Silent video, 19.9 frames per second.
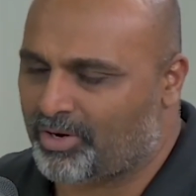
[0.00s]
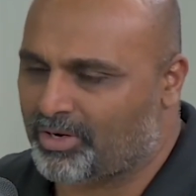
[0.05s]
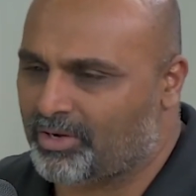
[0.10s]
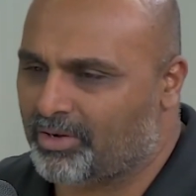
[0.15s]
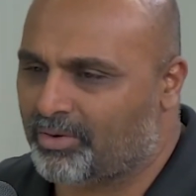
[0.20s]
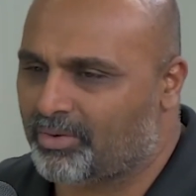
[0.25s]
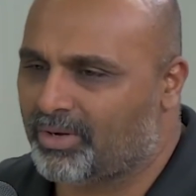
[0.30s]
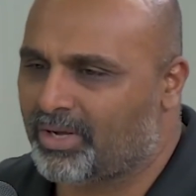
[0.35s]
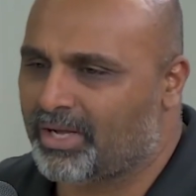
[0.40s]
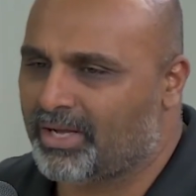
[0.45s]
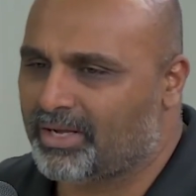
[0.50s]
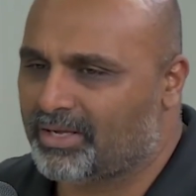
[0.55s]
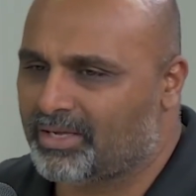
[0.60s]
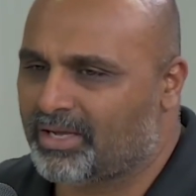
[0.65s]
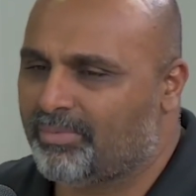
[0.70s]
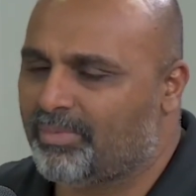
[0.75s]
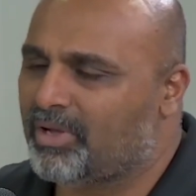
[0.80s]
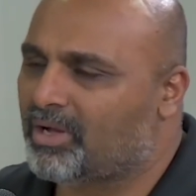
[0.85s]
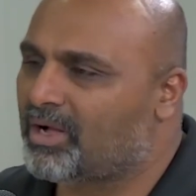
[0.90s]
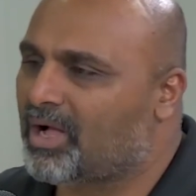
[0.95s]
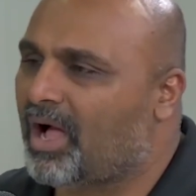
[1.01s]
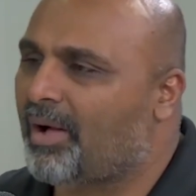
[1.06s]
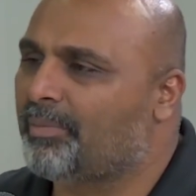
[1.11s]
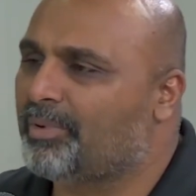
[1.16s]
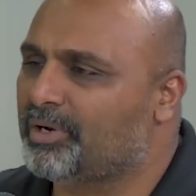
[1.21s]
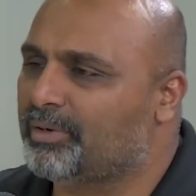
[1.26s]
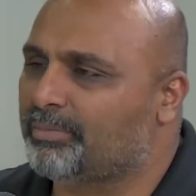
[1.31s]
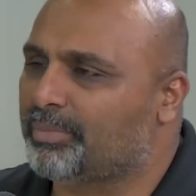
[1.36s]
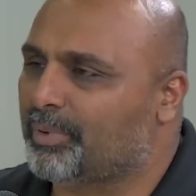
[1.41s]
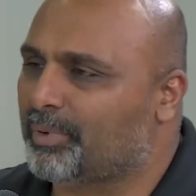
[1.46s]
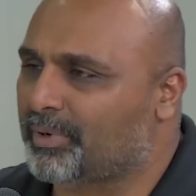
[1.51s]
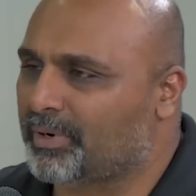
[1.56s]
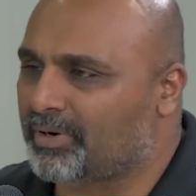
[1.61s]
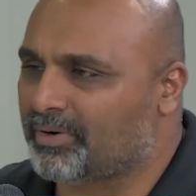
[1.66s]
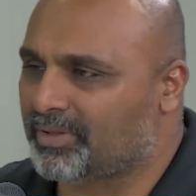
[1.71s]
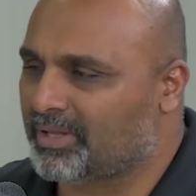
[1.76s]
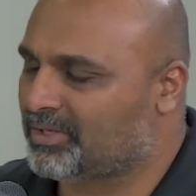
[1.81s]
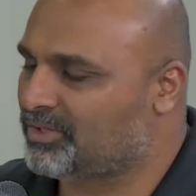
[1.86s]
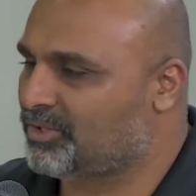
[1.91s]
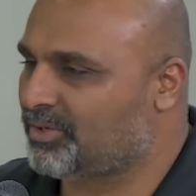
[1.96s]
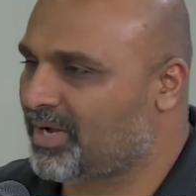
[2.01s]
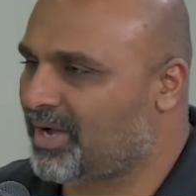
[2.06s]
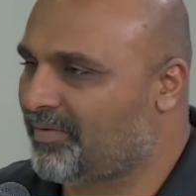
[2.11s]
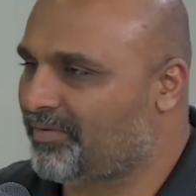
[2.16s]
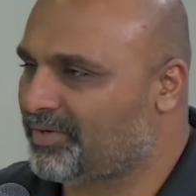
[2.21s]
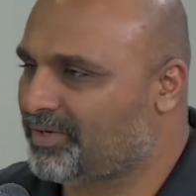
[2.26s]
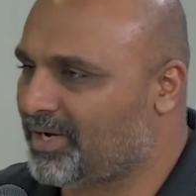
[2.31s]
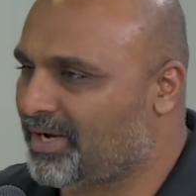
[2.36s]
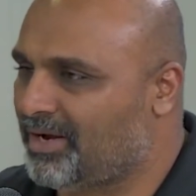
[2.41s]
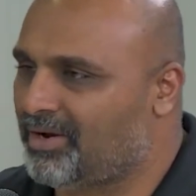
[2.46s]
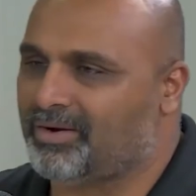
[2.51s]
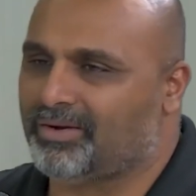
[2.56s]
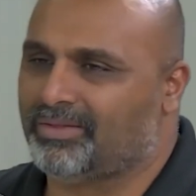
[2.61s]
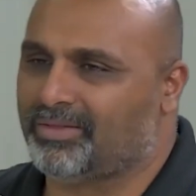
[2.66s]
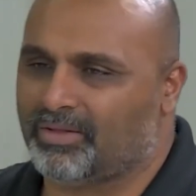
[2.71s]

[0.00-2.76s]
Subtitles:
I go, give me a common employer that you have in your area.